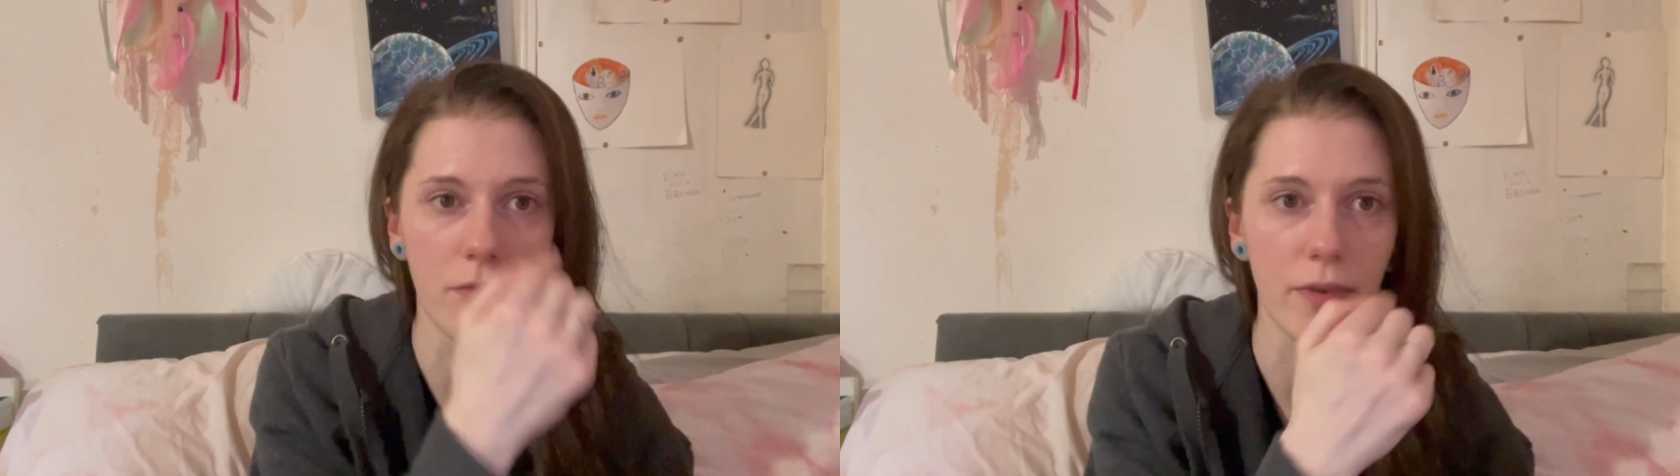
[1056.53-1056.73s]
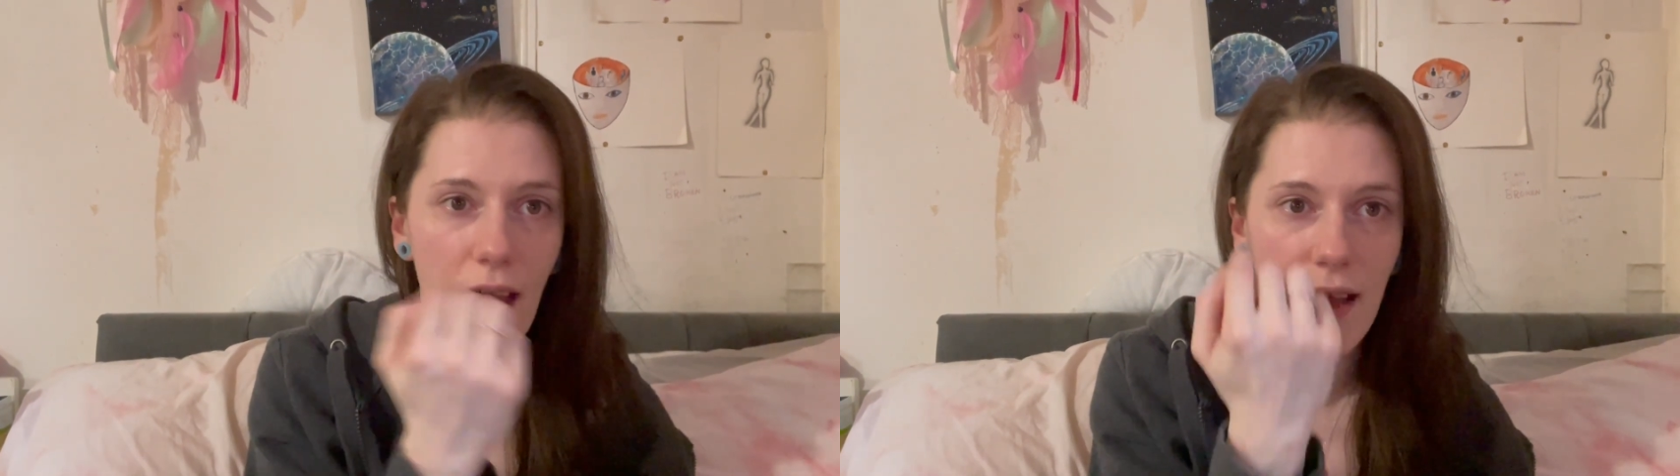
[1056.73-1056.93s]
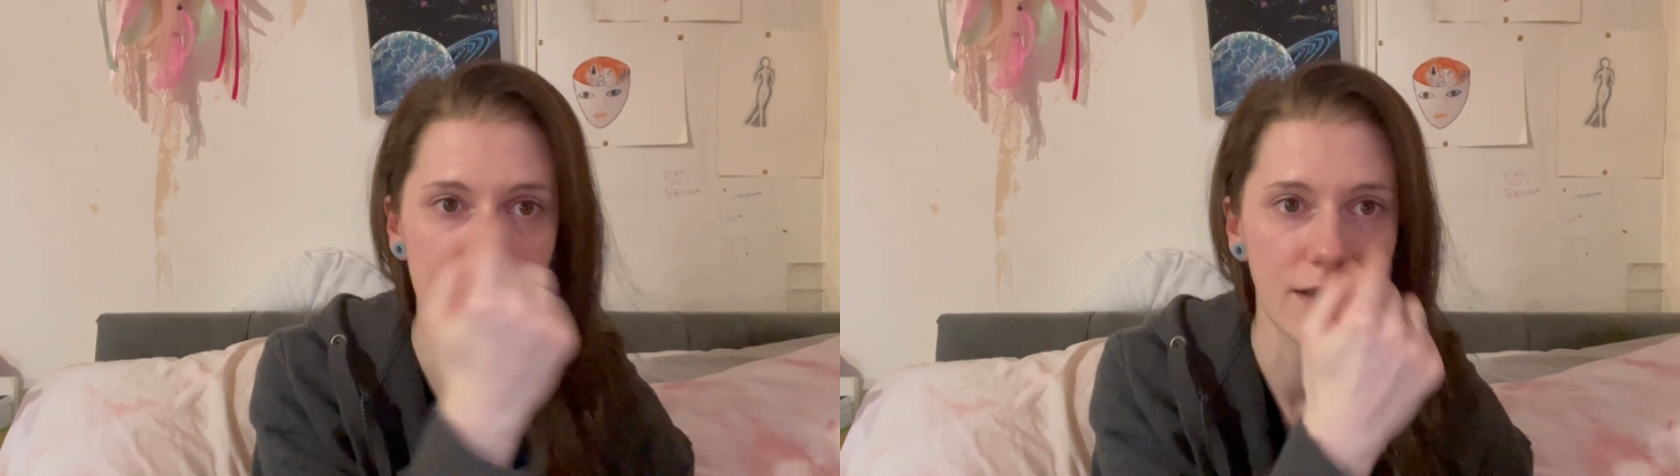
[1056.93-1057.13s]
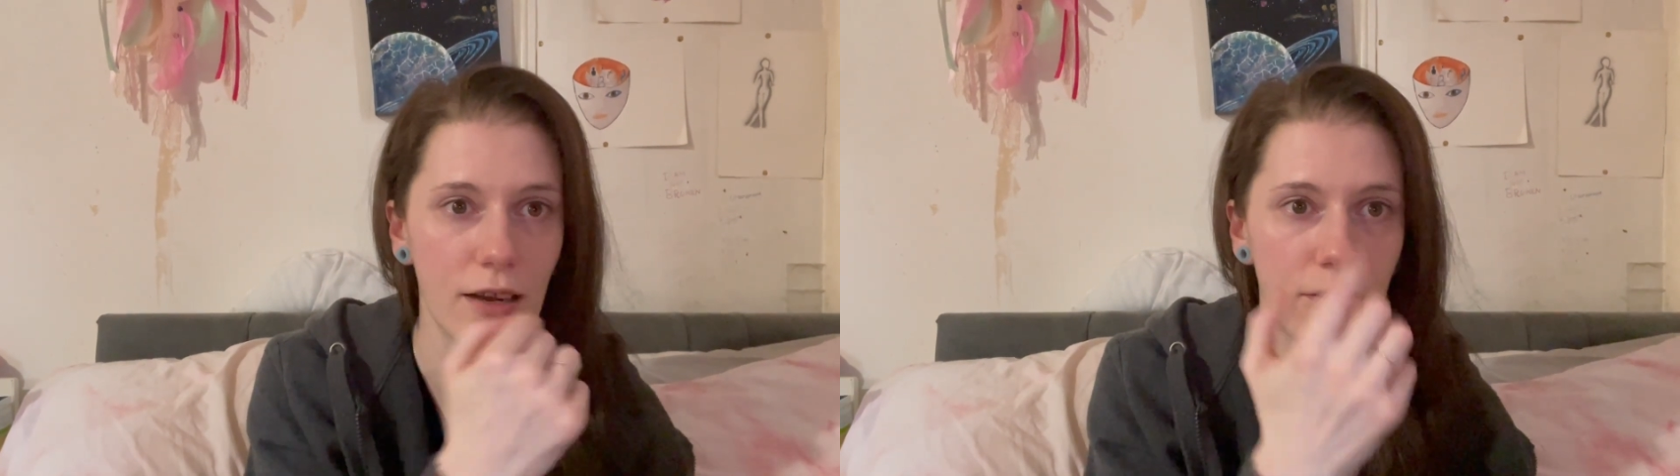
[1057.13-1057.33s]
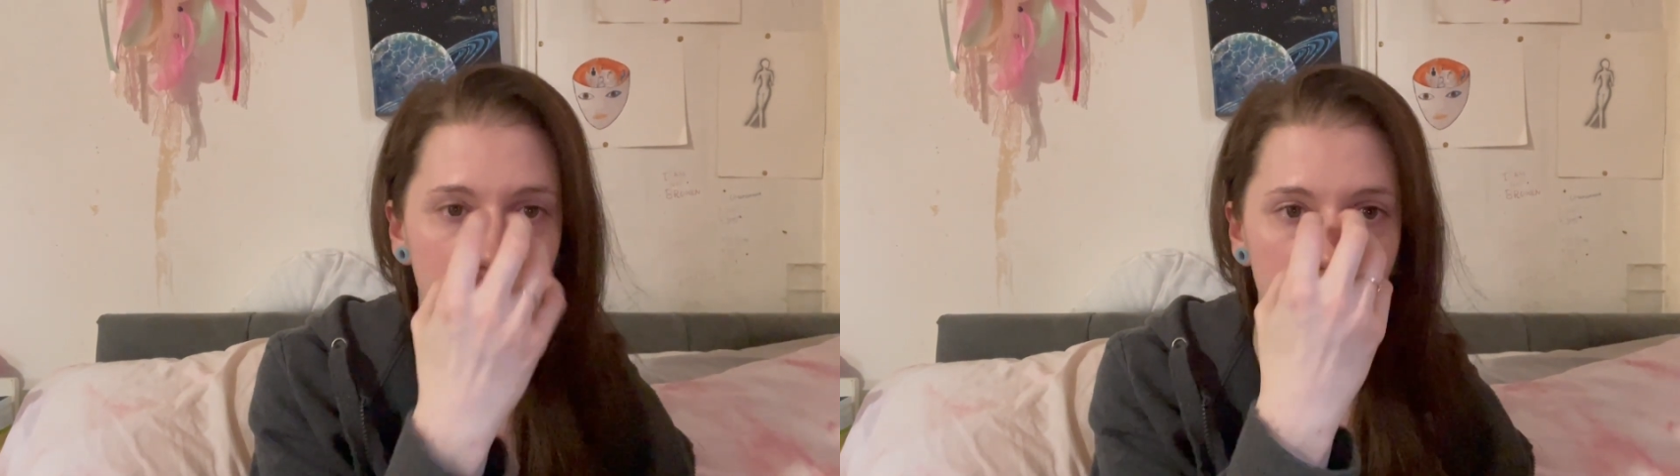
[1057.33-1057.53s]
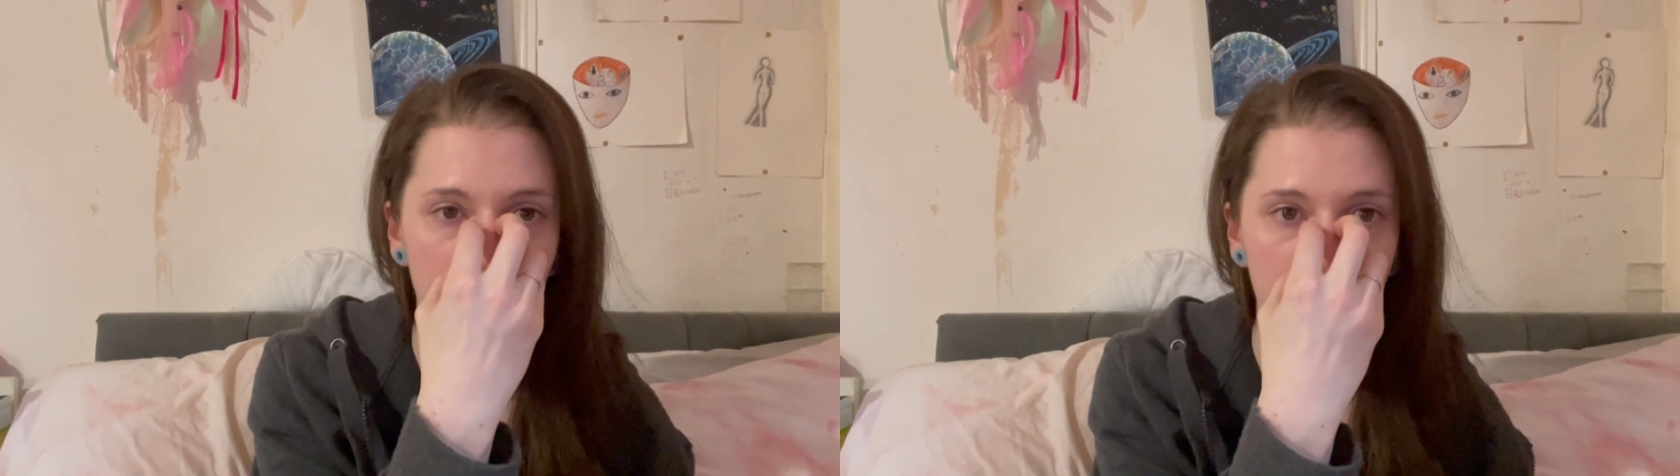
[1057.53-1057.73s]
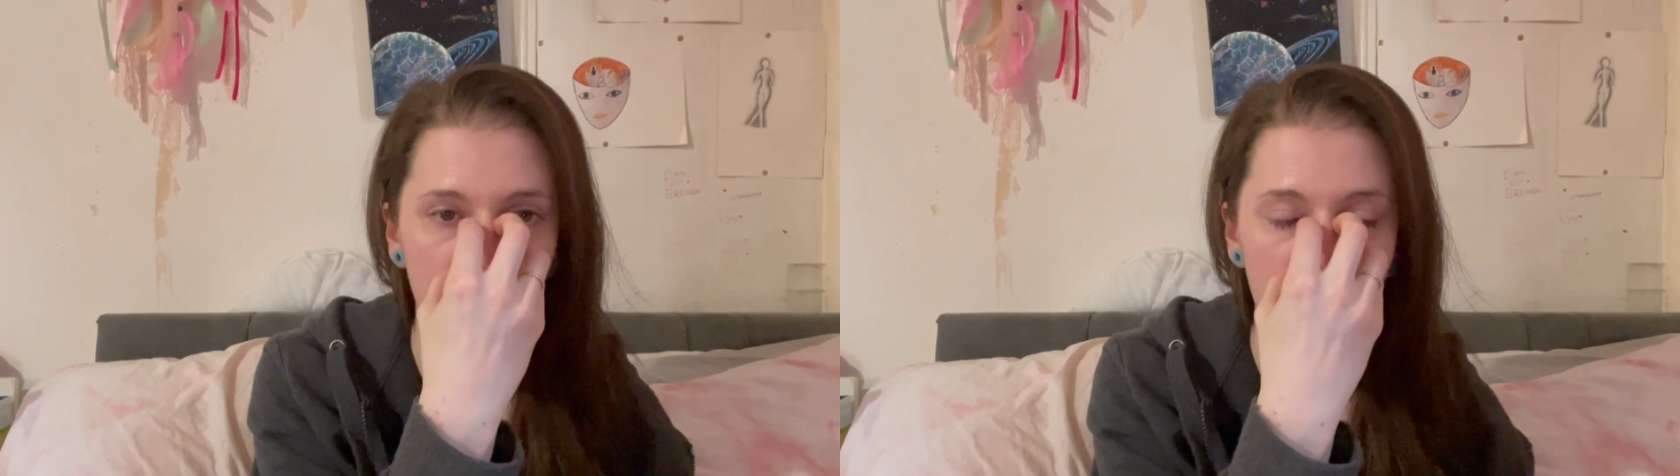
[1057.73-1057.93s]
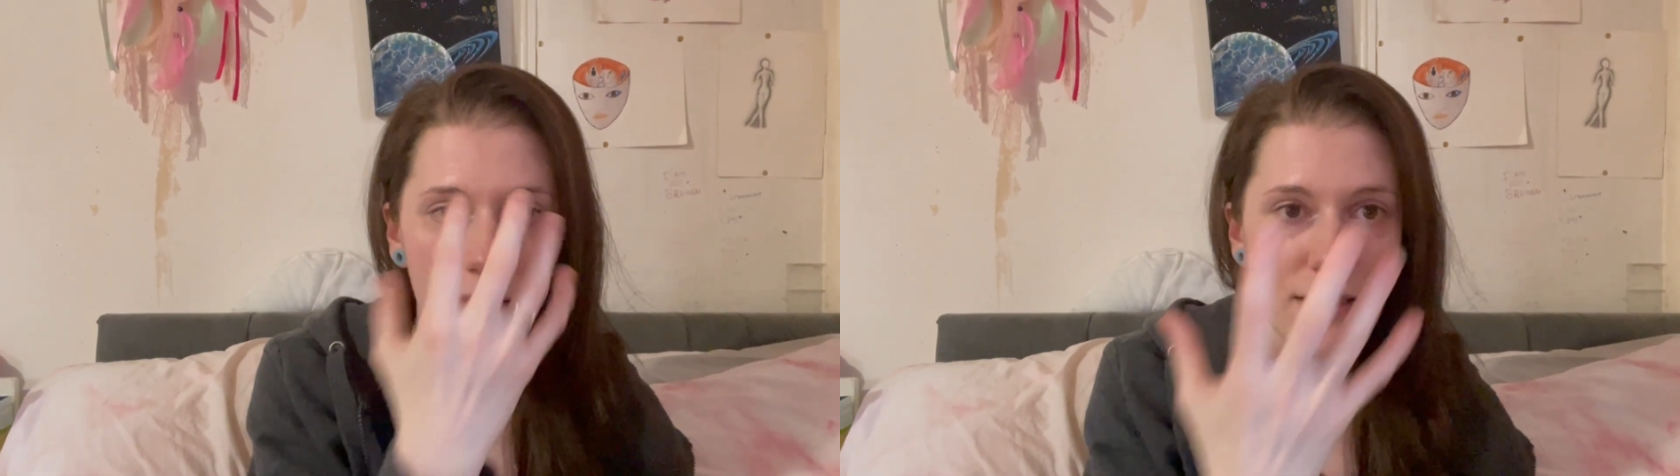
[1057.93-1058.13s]
gas and air
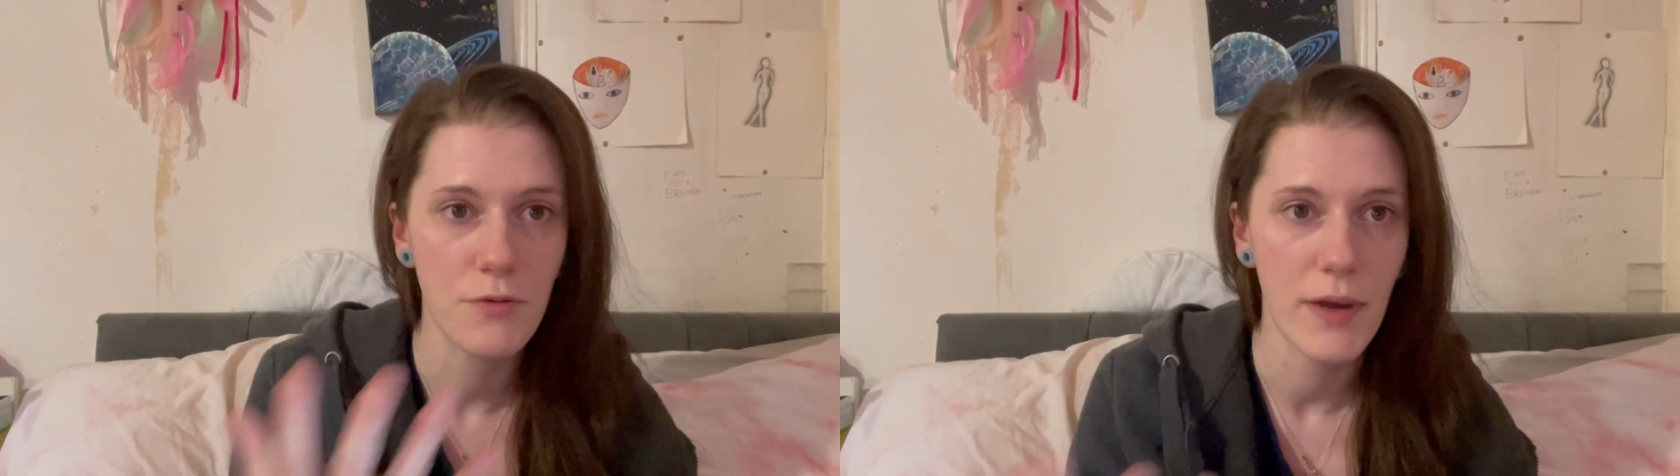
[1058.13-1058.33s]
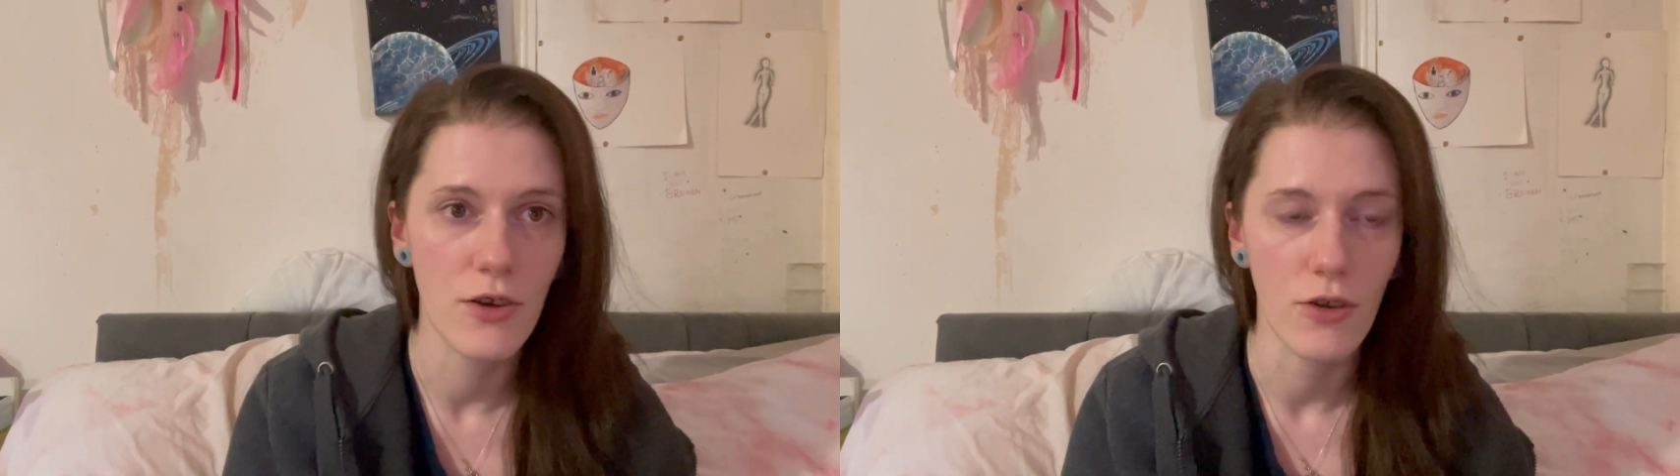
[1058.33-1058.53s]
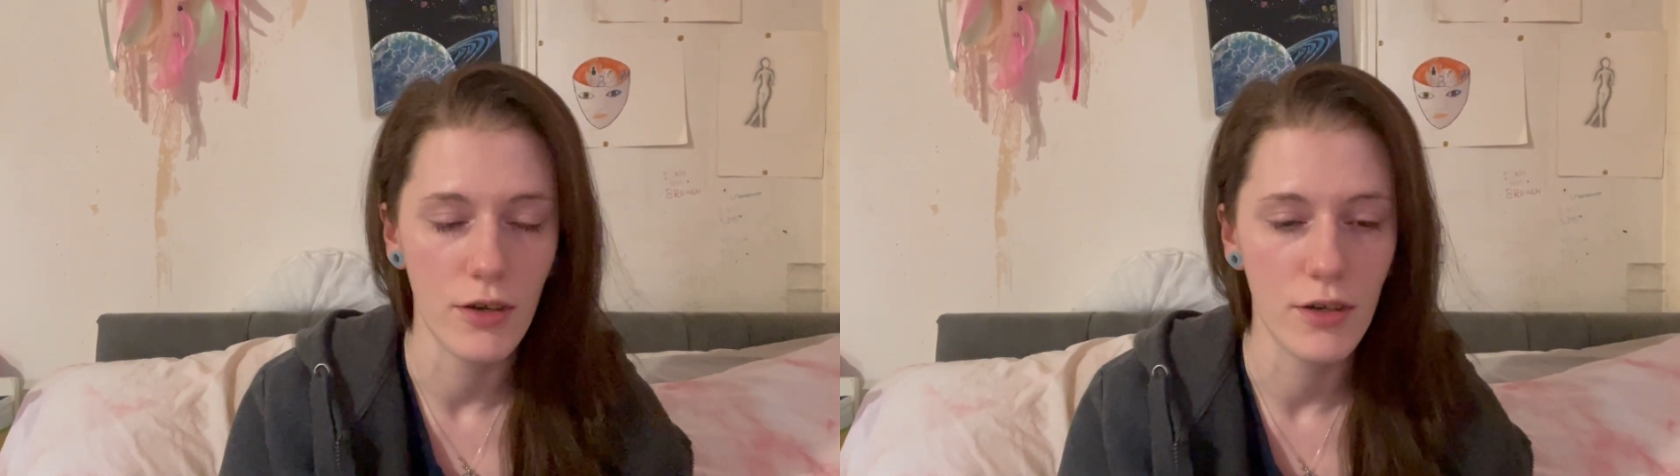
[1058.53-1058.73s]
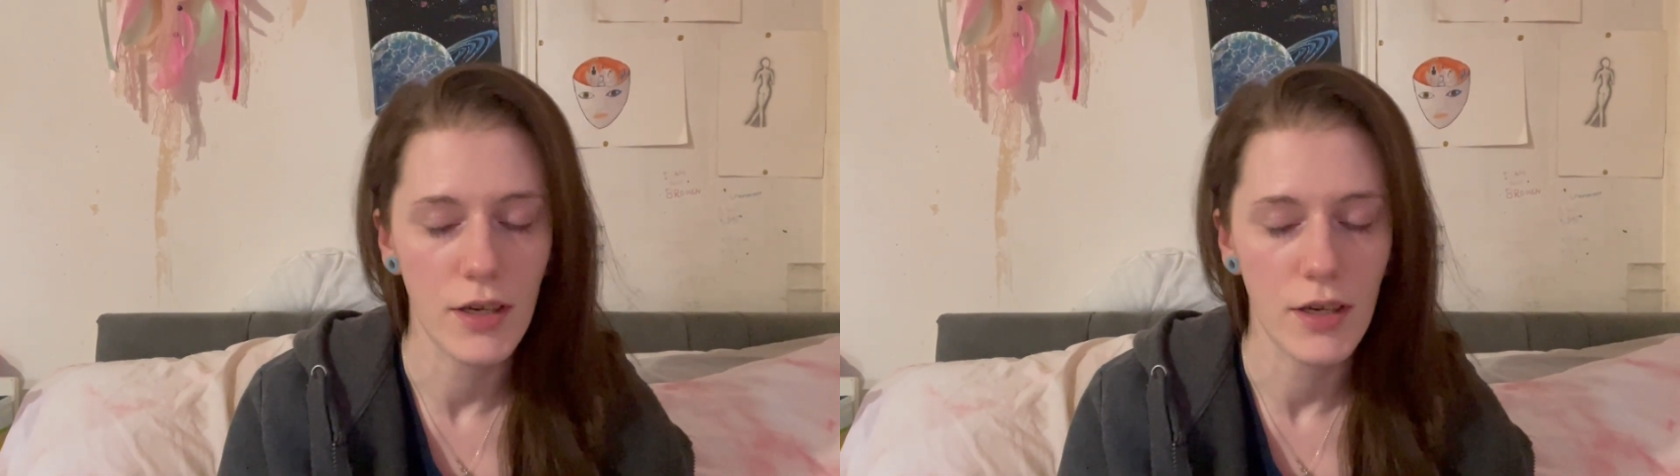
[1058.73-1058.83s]
mask went on,